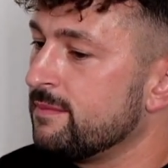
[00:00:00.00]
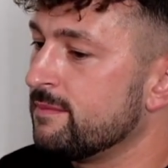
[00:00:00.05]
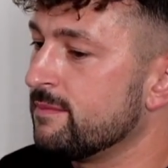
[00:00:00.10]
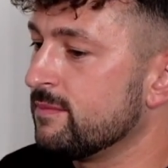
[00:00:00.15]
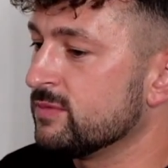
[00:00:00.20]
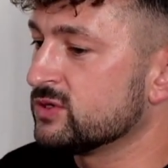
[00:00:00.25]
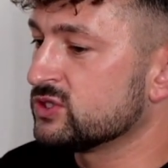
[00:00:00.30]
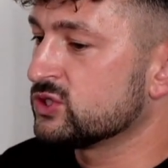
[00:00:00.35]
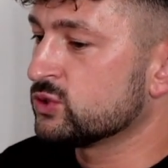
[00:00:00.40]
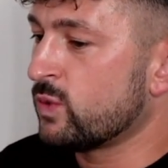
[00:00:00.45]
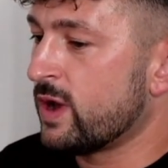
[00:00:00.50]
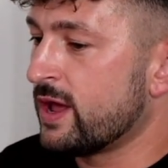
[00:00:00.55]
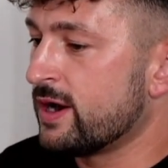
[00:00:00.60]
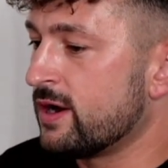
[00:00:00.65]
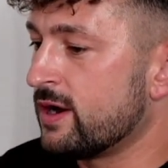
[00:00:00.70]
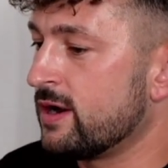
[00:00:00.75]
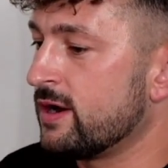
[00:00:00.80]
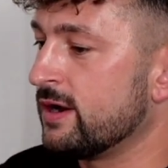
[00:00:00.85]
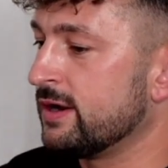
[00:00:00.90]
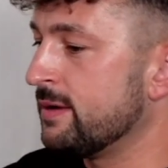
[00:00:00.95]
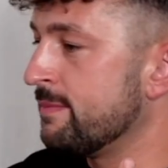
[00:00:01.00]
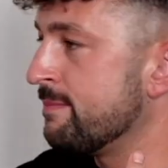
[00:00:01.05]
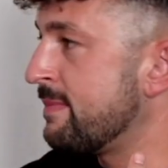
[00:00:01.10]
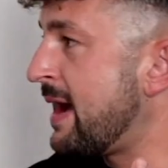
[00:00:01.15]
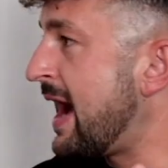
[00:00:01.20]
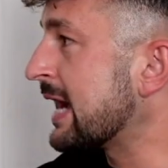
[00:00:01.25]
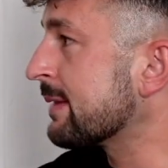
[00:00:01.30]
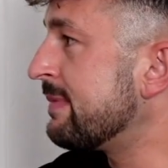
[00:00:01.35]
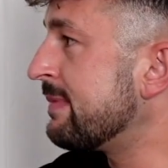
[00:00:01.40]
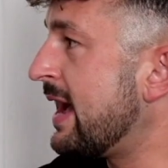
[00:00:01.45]
sweater and a
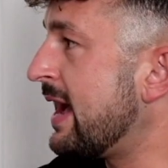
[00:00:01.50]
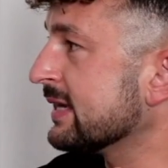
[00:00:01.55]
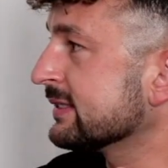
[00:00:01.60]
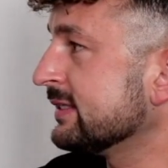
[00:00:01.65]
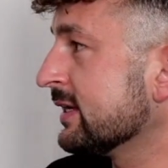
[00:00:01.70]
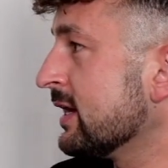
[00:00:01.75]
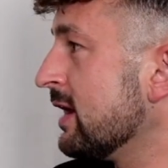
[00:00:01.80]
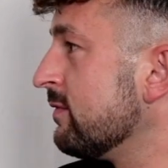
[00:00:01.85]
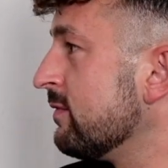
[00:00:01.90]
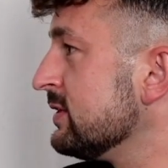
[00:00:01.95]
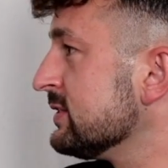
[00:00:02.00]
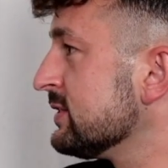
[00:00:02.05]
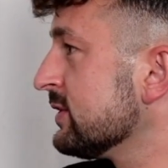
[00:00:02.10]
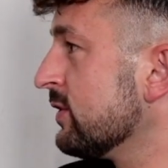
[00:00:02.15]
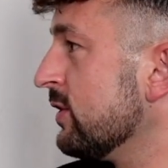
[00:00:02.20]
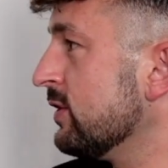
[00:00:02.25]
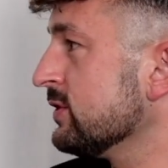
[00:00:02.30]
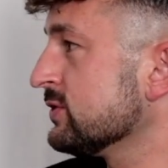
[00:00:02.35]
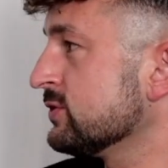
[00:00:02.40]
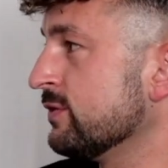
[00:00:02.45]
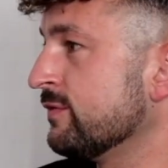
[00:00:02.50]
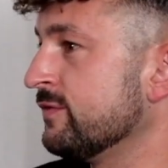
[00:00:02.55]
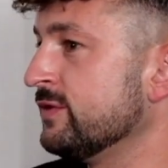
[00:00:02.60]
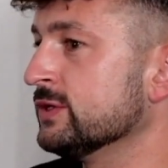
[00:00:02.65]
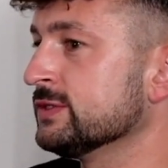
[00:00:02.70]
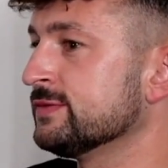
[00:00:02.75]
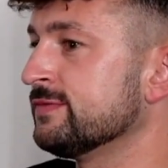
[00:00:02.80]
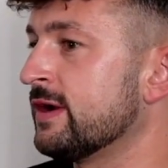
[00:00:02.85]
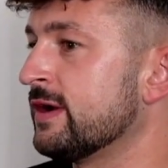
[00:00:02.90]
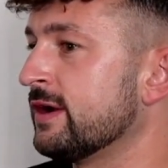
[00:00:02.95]
backpack that covers it all, so it feels
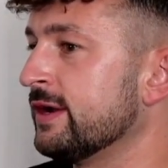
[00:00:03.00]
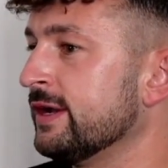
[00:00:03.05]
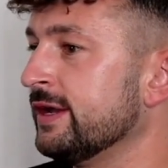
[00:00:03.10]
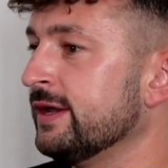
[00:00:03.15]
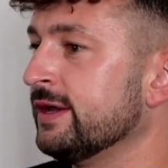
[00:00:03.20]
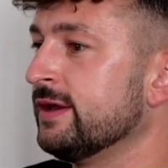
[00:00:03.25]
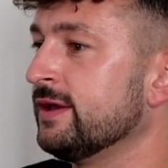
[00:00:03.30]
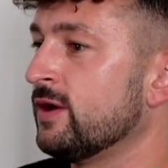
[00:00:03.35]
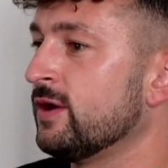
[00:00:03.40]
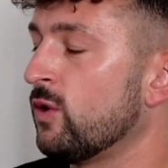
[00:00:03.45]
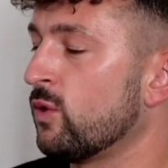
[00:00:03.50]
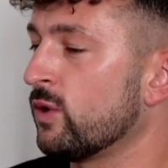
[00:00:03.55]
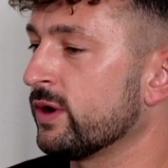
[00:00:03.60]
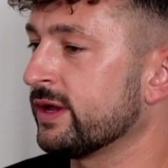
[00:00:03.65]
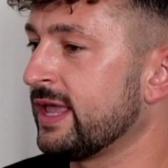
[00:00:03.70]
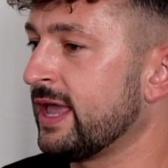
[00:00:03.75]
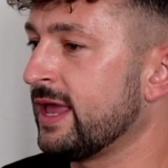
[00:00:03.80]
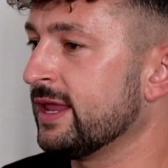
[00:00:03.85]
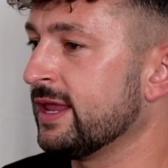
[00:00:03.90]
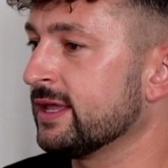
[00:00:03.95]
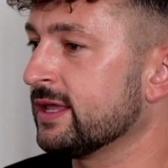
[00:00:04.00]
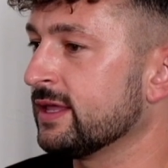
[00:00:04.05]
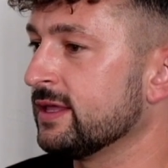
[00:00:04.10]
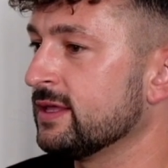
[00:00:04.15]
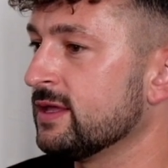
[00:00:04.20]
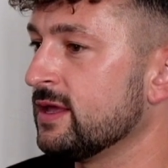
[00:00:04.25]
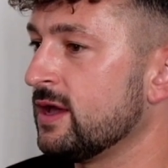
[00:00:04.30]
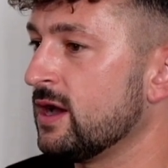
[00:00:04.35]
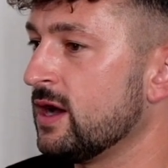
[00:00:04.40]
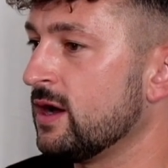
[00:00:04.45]
very organic.
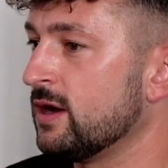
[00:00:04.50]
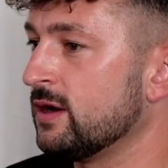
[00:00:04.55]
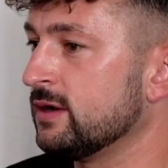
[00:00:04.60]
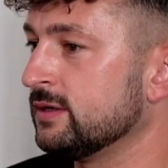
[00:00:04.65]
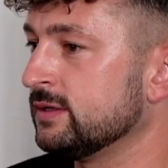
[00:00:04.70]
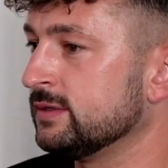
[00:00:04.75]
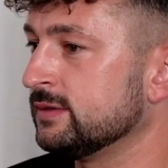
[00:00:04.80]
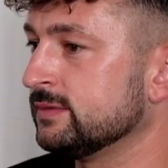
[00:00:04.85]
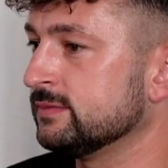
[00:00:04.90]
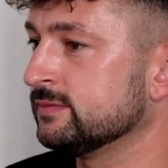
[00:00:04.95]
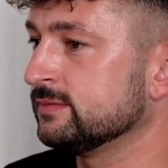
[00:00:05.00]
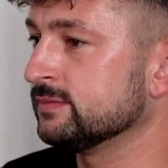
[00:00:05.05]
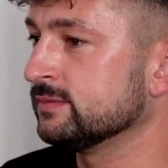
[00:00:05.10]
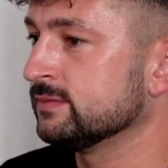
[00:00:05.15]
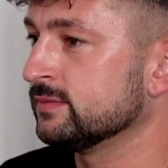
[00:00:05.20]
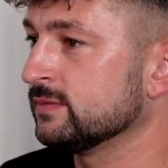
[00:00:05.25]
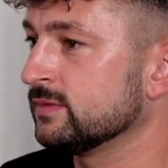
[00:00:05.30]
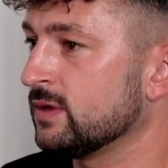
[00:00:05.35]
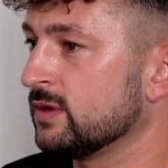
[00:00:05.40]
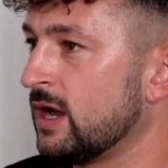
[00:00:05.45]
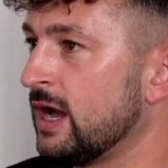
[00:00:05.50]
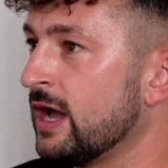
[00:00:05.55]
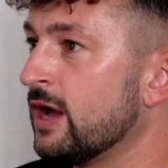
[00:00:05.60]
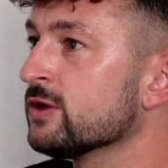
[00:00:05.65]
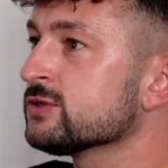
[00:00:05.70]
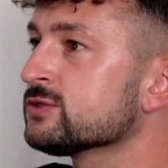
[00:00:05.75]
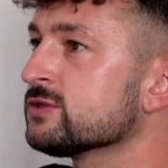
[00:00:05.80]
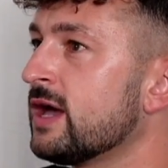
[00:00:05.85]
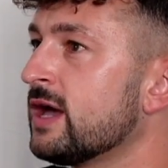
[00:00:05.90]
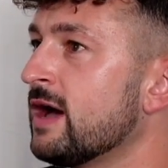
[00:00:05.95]
I
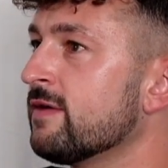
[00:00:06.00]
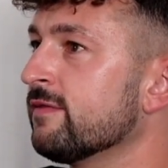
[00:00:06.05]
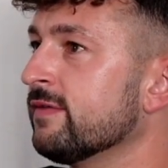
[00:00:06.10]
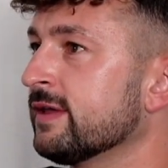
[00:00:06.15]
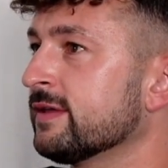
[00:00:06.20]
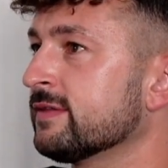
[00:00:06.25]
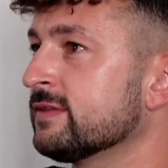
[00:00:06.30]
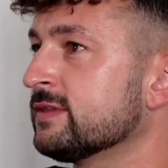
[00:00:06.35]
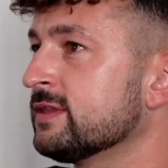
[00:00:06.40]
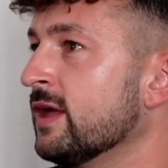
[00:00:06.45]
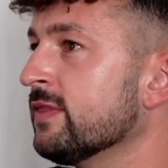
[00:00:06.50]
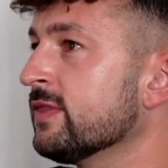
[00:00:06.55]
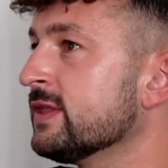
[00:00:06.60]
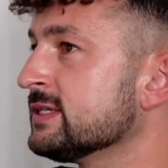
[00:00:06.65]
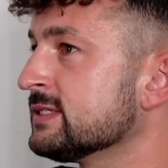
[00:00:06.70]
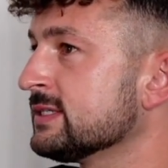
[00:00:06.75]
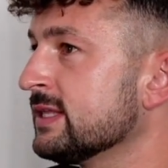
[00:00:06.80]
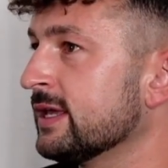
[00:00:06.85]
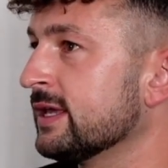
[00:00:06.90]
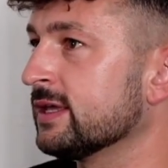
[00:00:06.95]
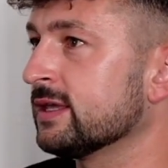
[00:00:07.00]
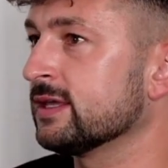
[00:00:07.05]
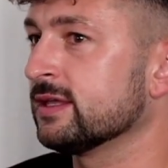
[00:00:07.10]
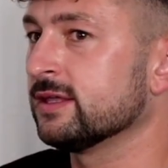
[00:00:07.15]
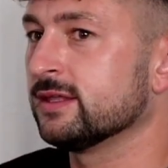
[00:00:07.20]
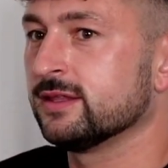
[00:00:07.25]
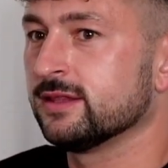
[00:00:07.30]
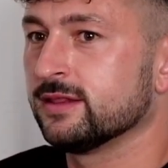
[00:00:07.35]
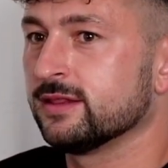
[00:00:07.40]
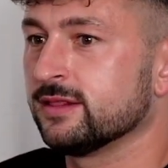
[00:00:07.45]
also have like done this like
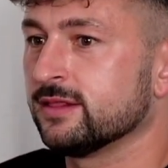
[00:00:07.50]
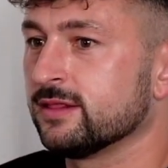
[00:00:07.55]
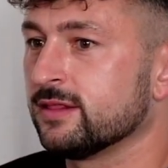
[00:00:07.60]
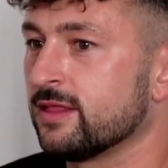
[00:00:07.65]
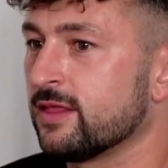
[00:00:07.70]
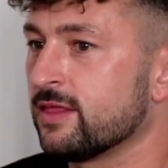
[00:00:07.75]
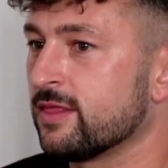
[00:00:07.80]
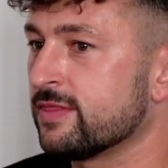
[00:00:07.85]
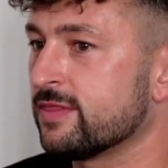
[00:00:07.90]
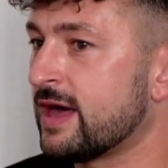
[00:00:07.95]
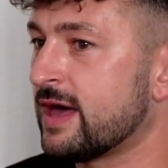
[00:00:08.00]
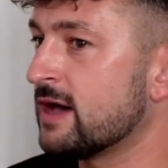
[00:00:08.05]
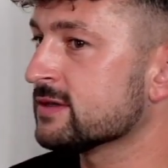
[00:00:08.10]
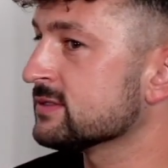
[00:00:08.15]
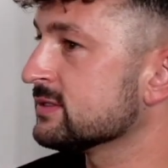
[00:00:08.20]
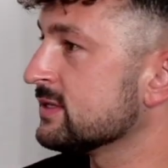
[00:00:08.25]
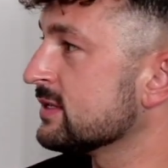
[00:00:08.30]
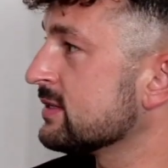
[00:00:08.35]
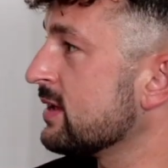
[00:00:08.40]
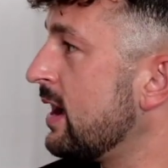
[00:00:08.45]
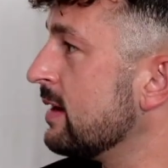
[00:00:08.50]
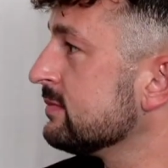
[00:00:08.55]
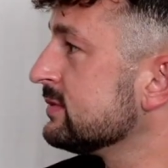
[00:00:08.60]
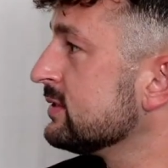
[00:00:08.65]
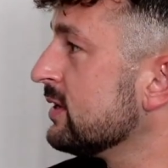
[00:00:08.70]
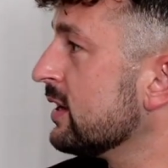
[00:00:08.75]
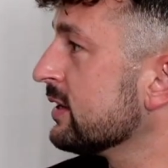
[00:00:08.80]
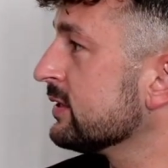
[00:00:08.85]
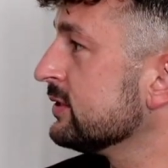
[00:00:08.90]
thousands of times talking